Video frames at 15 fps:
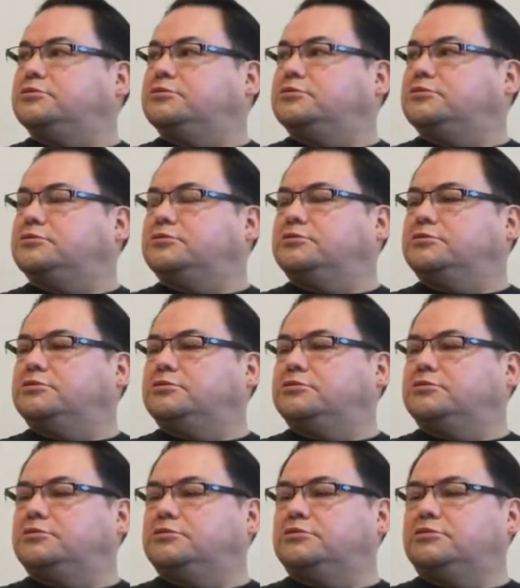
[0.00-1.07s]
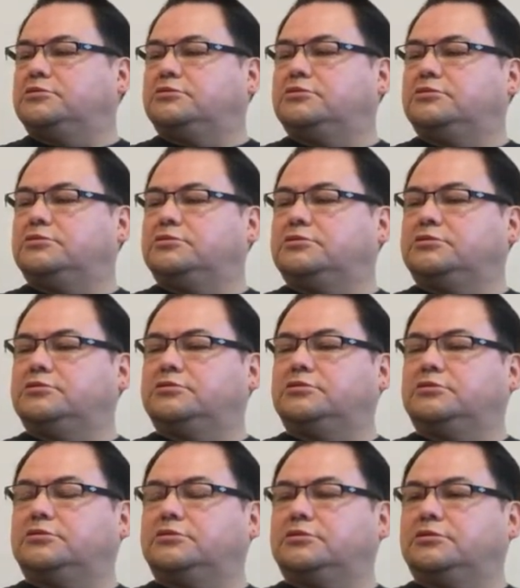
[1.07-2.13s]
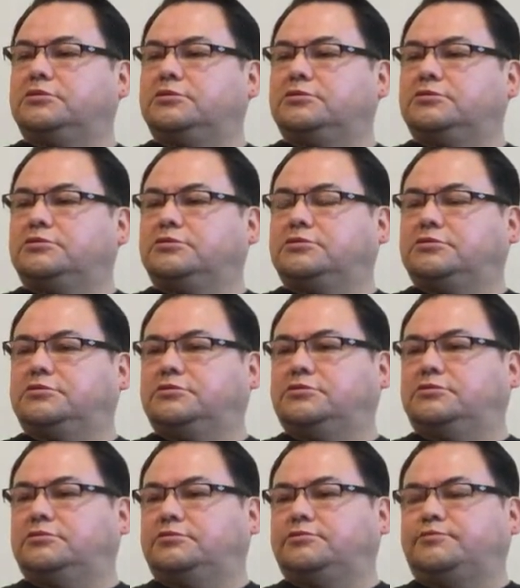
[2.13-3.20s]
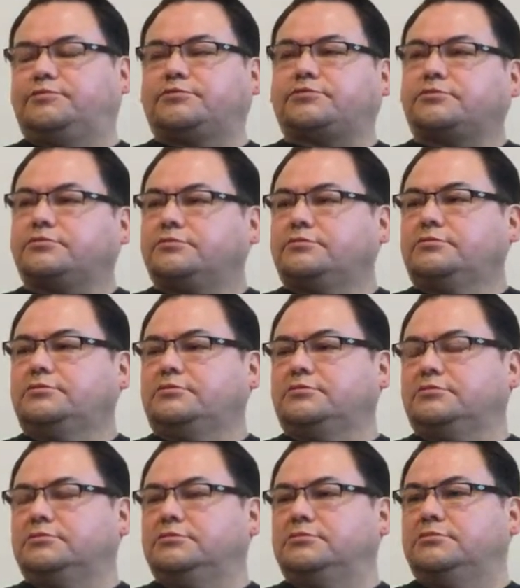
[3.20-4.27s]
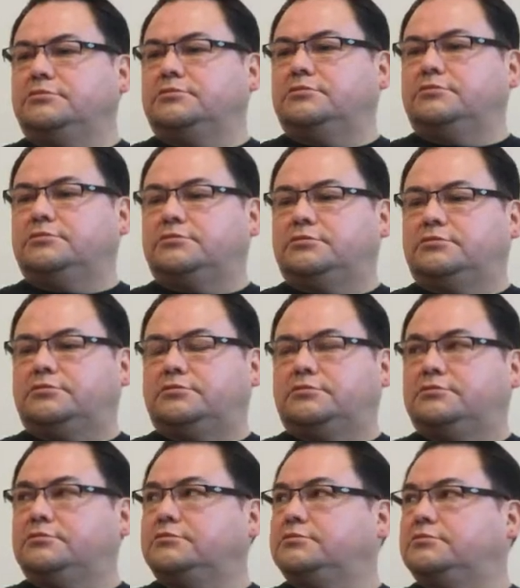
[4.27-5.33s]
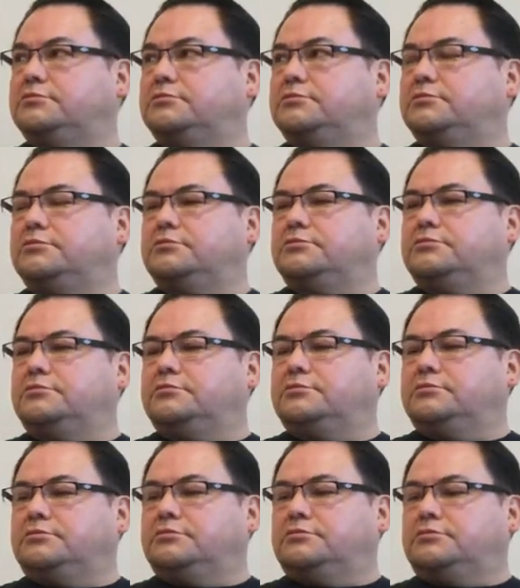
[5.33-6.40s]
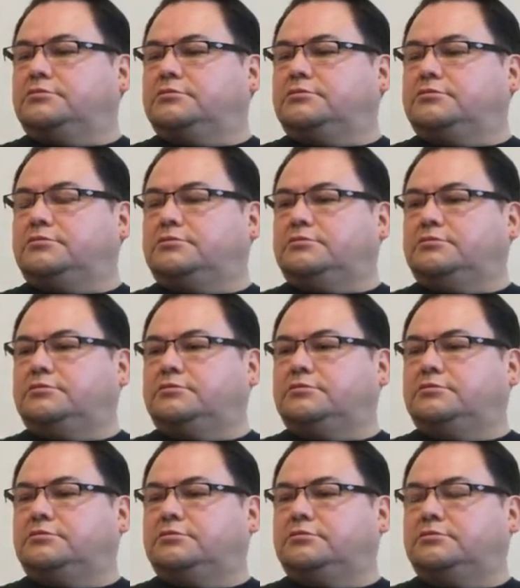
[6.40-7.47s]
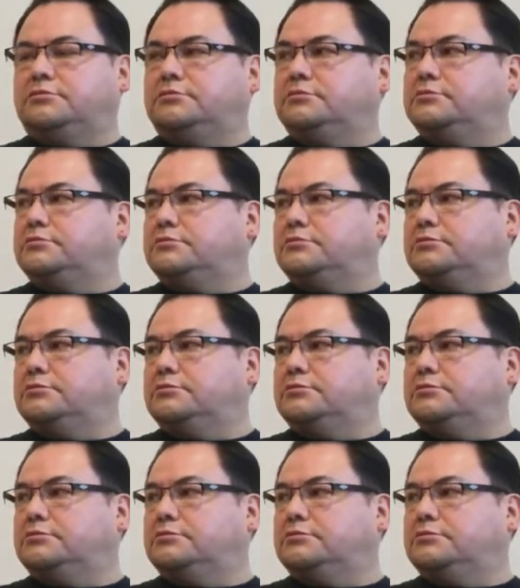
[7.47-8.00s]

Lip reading: The person shown says nothing.